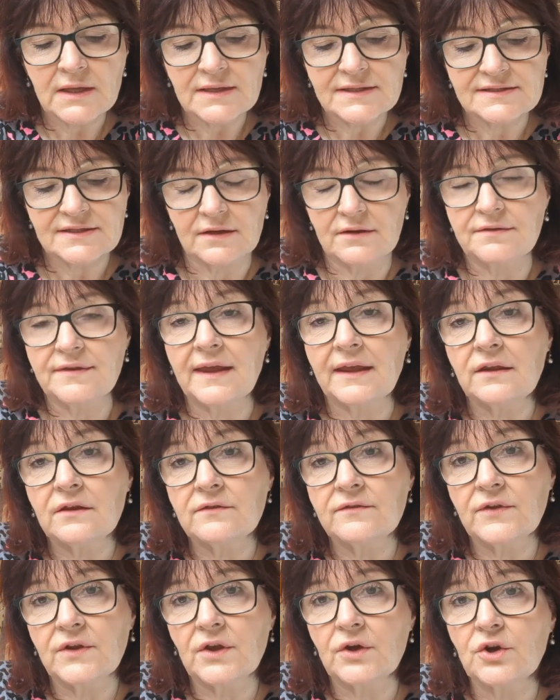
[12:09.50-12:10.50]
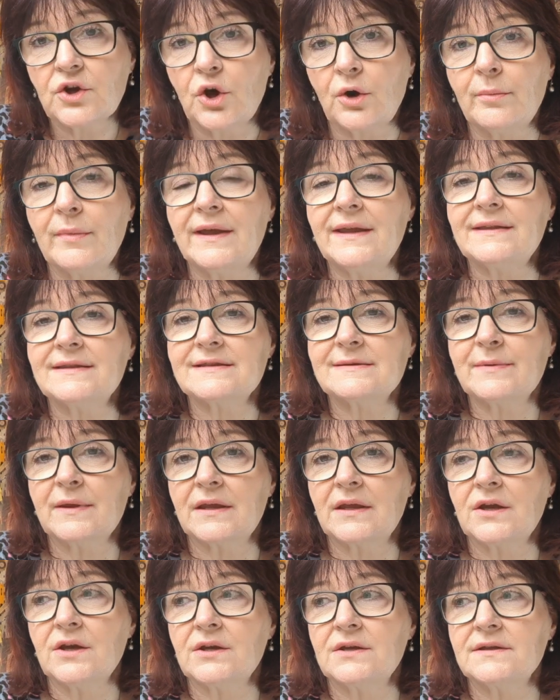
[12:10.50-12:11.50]
So thank you for your comments,
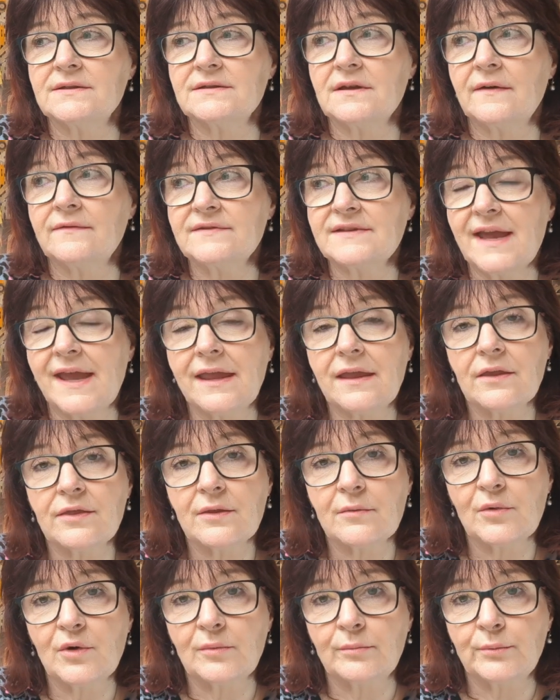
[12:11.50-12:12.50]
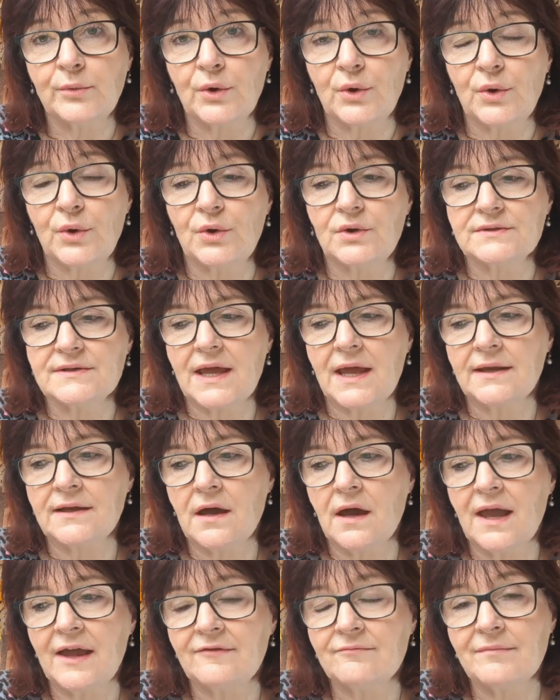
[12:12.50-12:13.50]
because I've taken them on board and
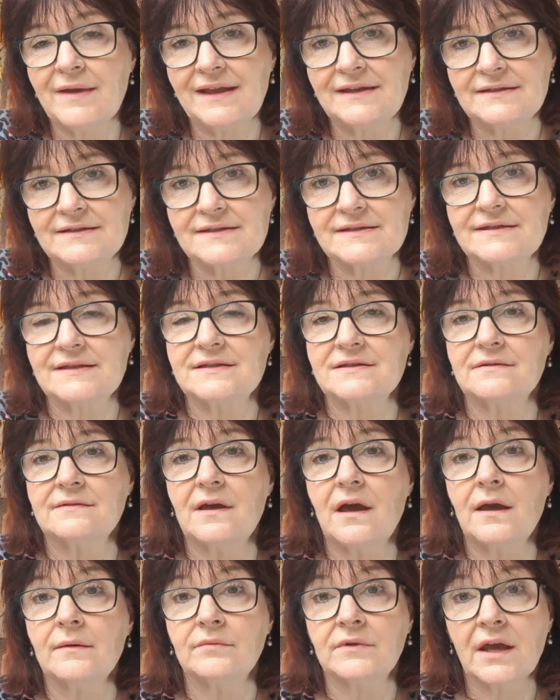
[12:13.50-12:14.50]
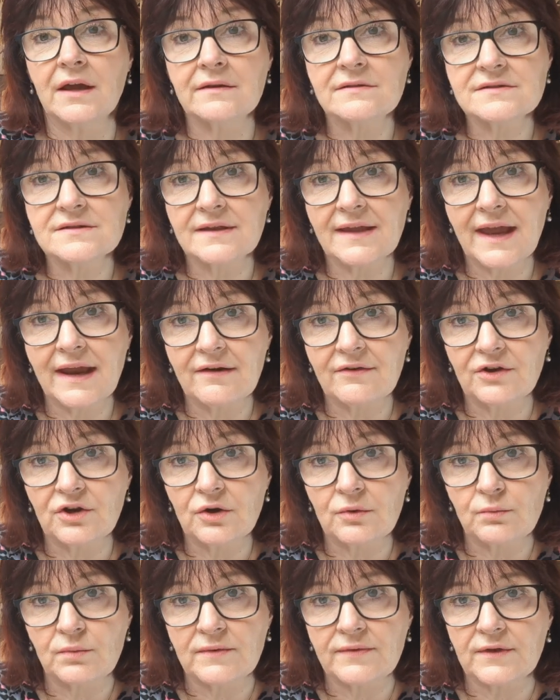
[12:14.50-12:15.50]
I have made a decision that I'm going to carry
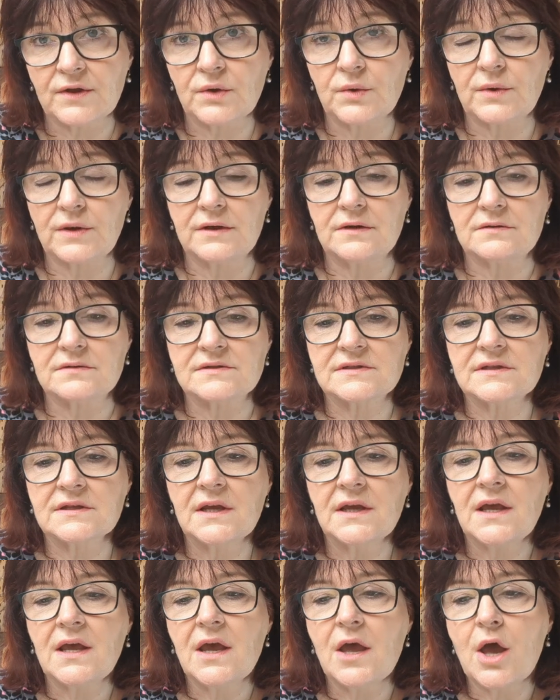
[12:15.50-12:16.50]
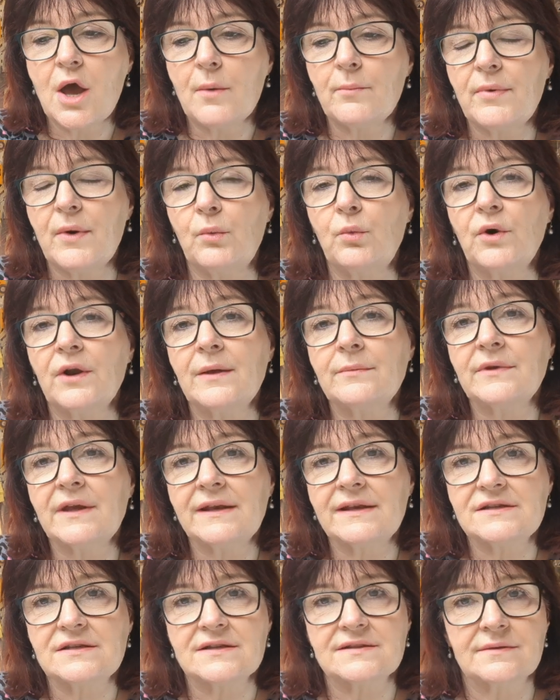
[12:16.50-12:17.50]
on with the quilt. But what I'm
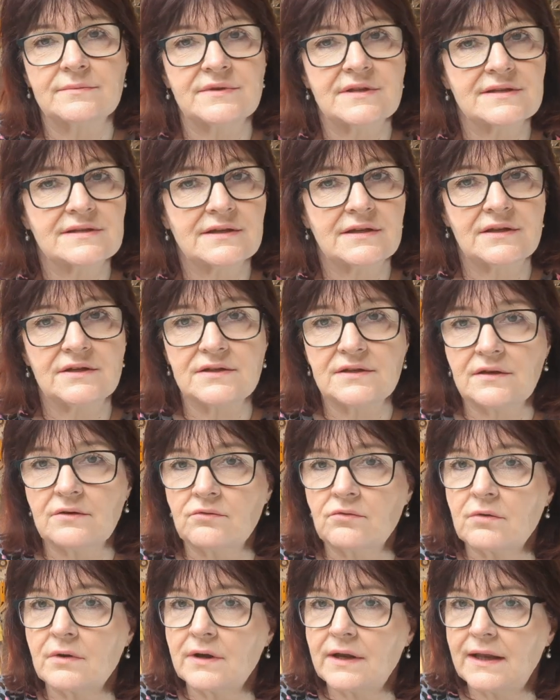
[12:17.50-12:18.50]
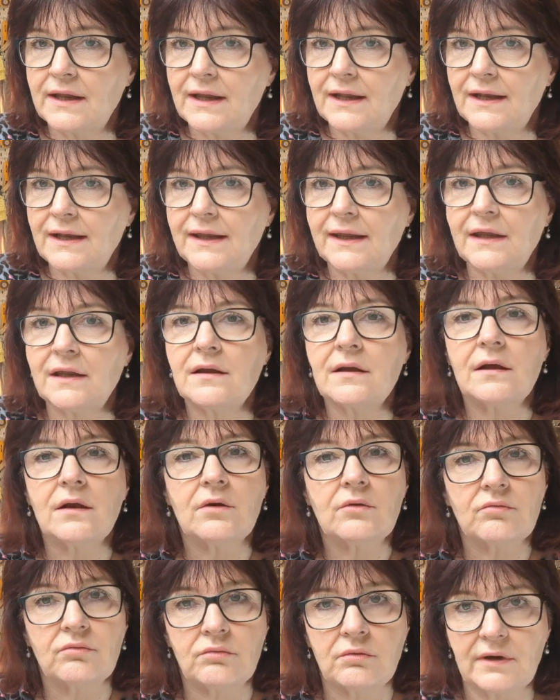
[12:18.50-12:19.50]
going to do is I'm just going to do it really,
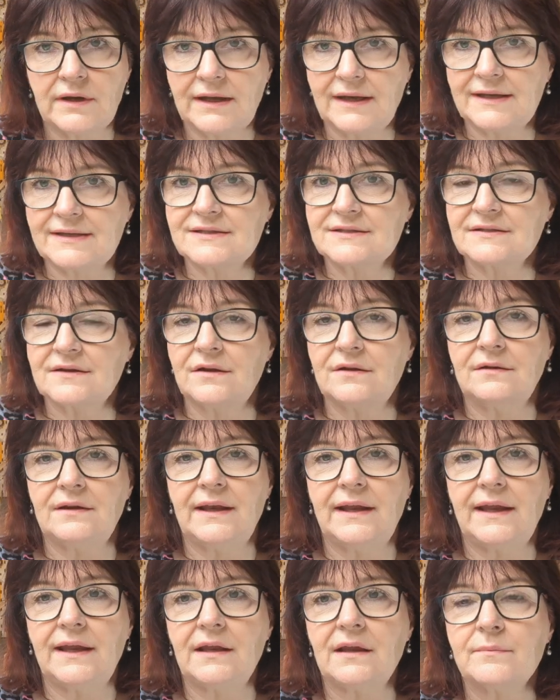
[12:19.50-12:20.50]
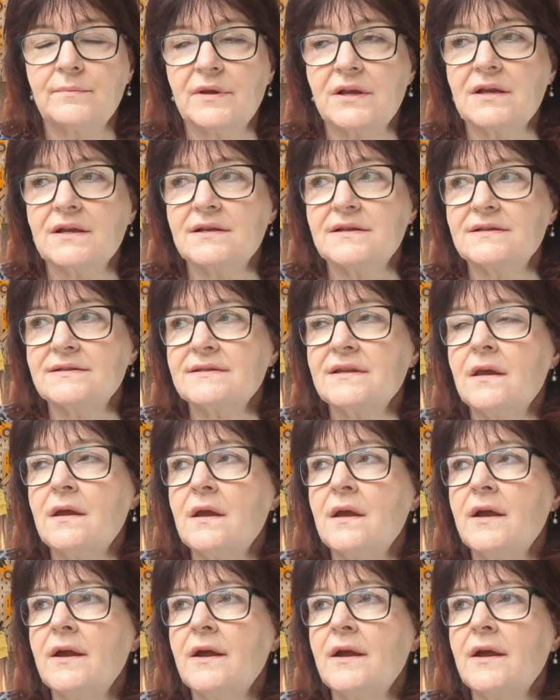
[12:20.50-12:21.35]
really slowly, because